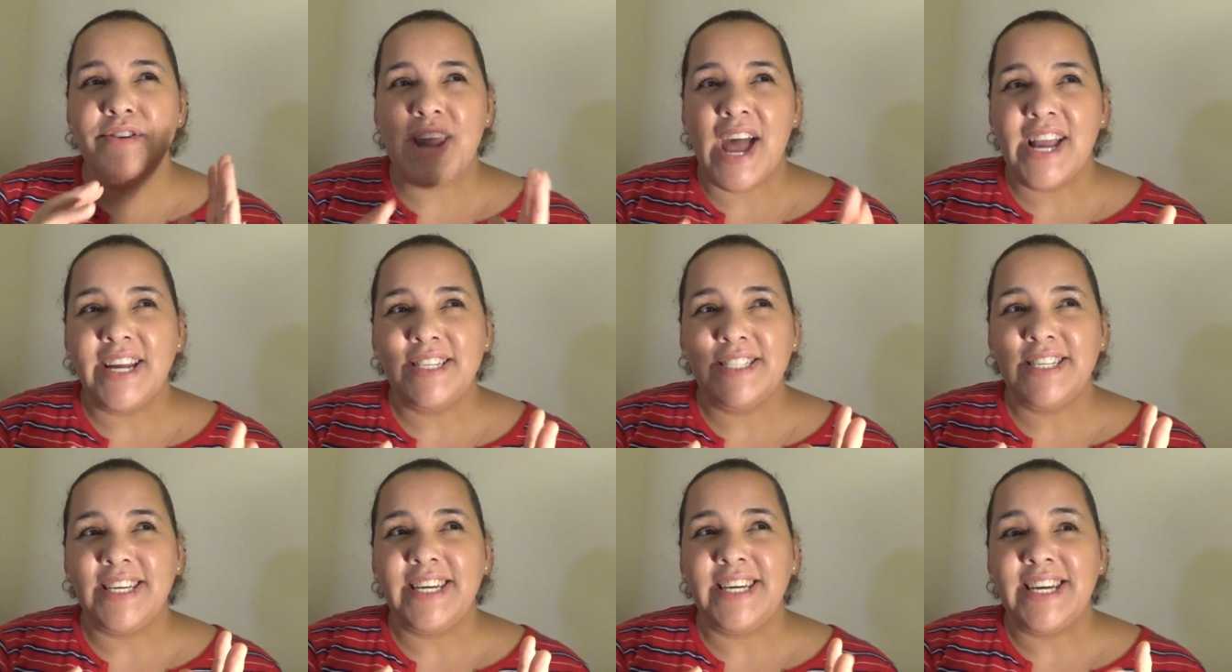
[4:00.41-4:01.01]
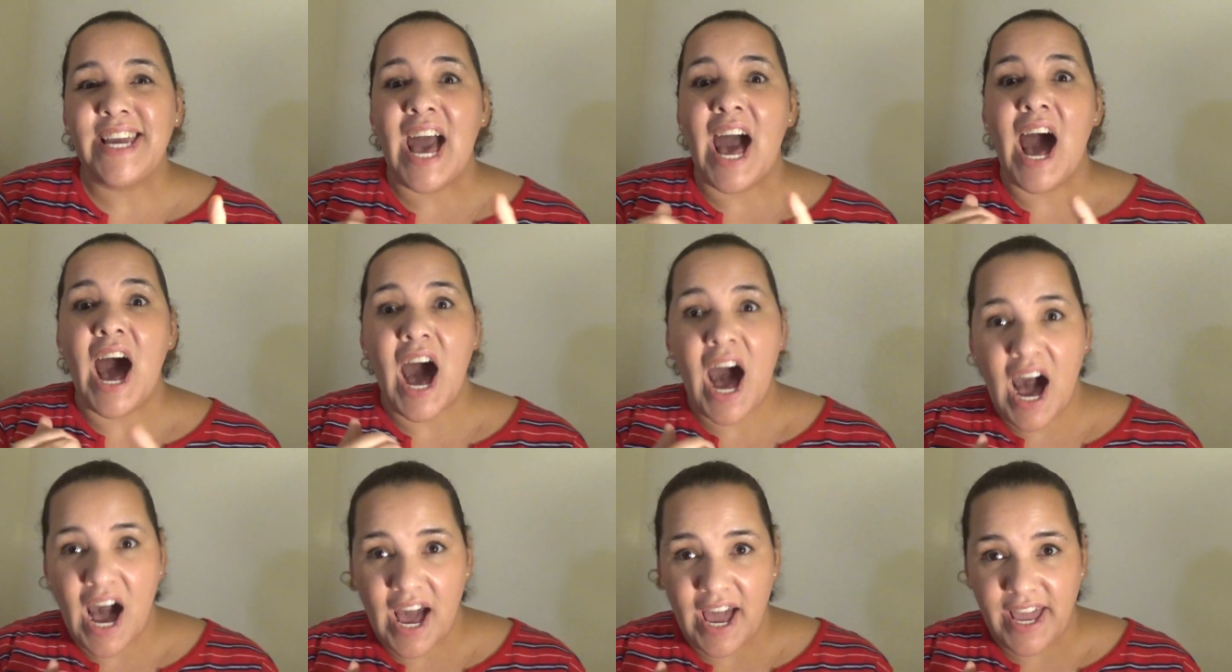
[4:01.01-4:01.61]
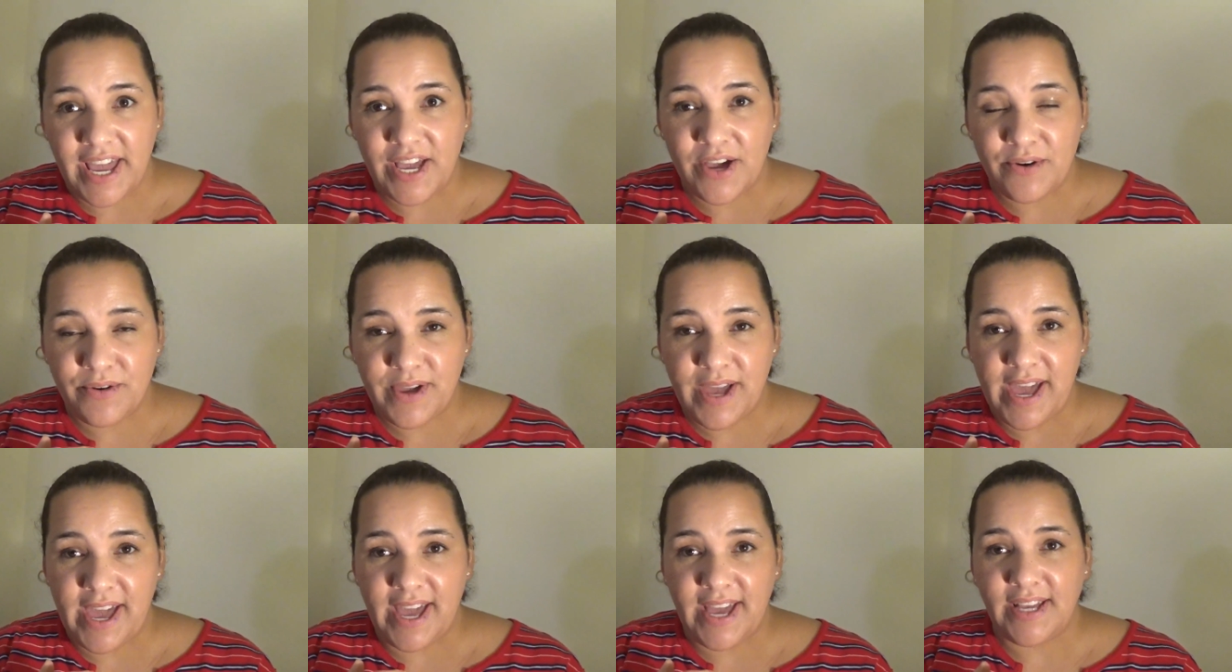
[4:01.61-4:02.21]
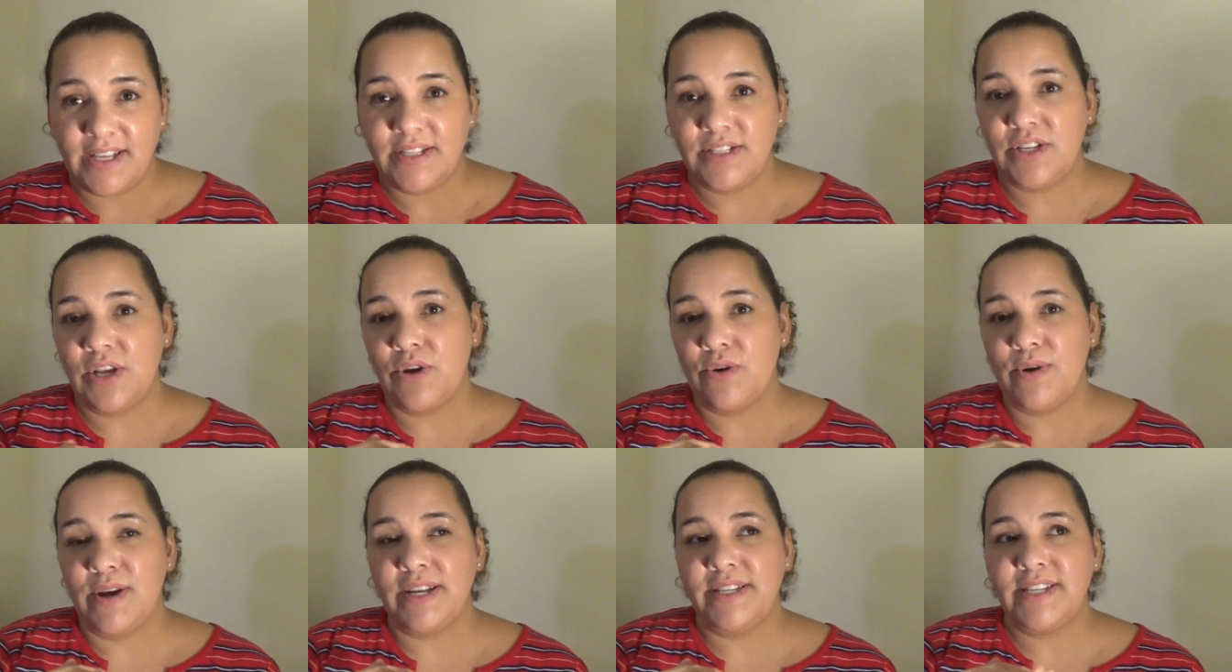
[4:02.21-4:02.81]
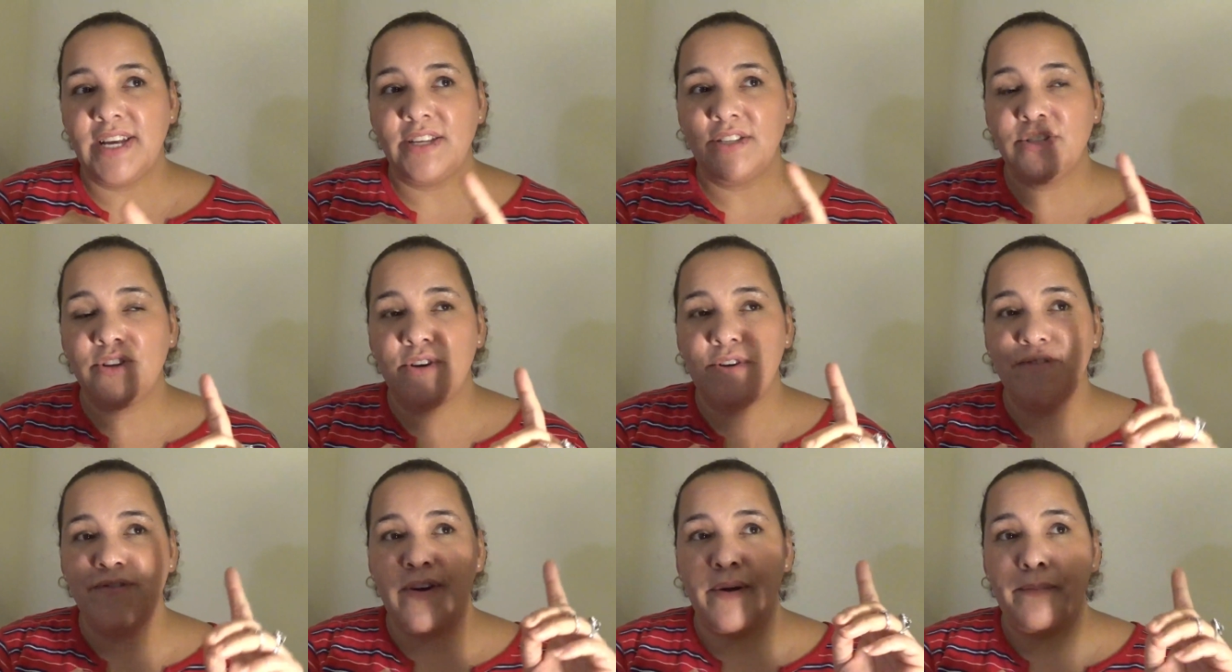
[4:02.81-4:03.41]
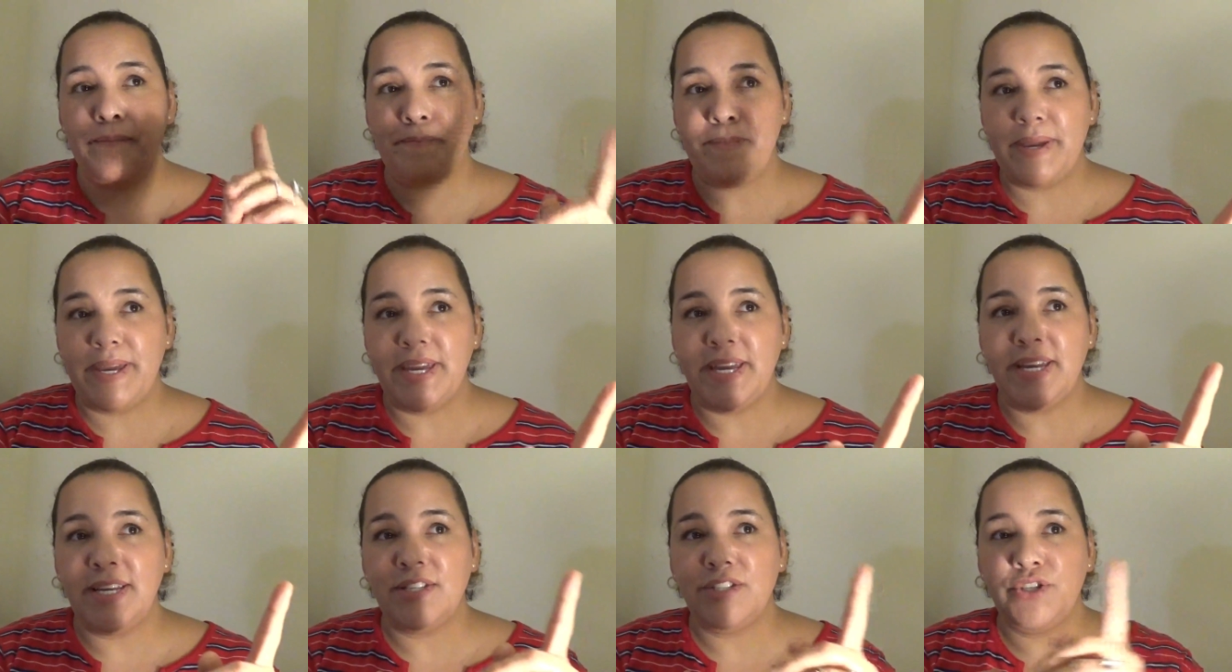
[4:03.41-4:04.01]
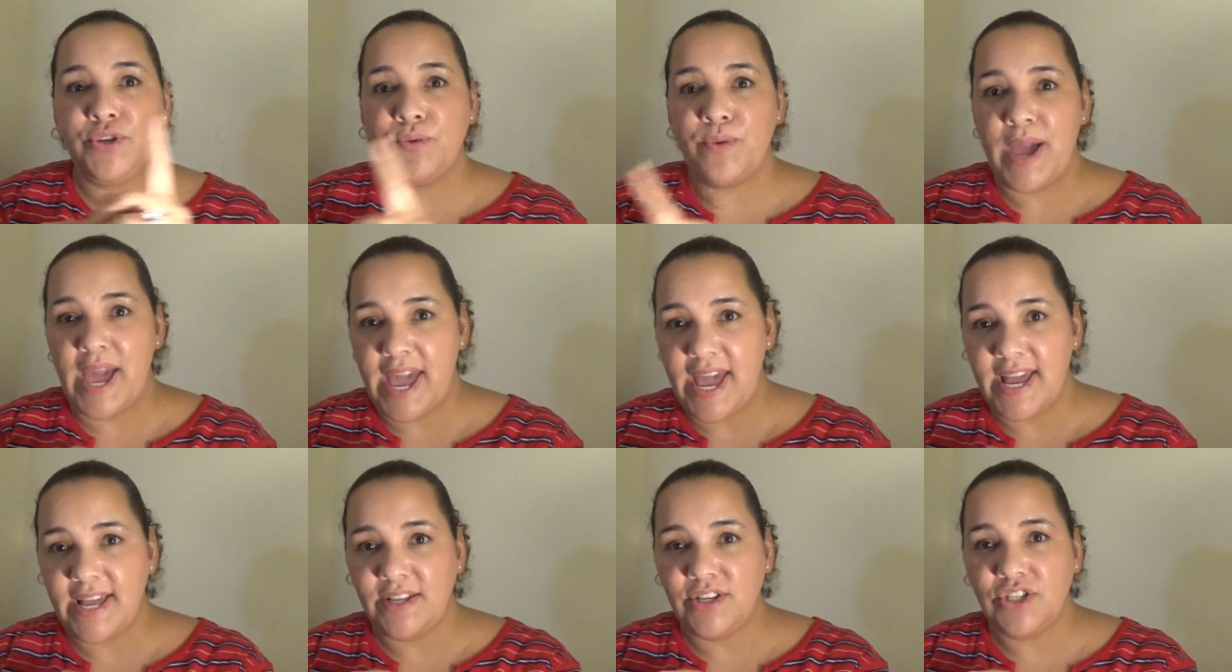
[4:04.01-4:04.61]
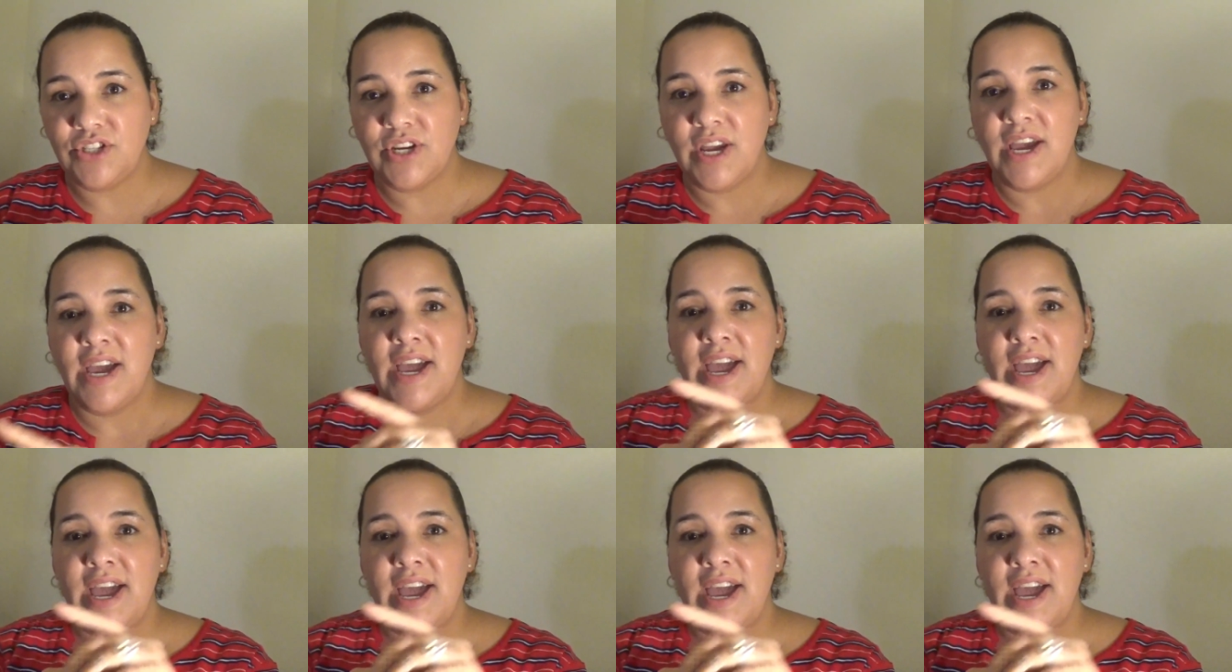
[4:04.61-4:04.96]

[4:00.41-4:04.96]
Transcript: ninety i. Okay, so it does go from B to H,